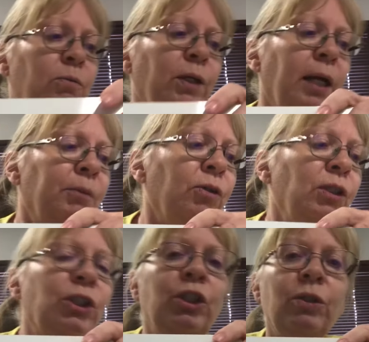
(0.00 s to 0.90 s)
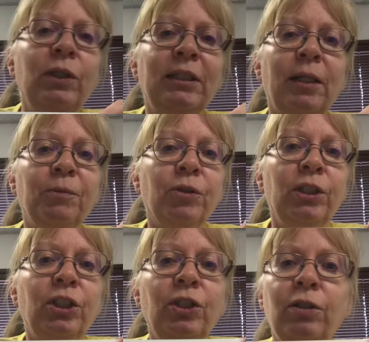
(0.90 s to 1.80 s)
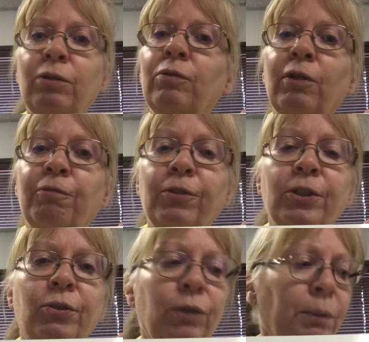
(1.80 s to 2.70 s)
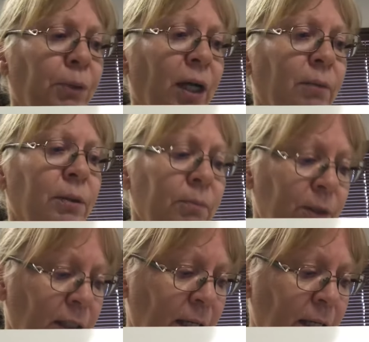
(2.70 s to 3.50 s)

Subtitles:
what I'm going to do is I'm going to do the first 3 problems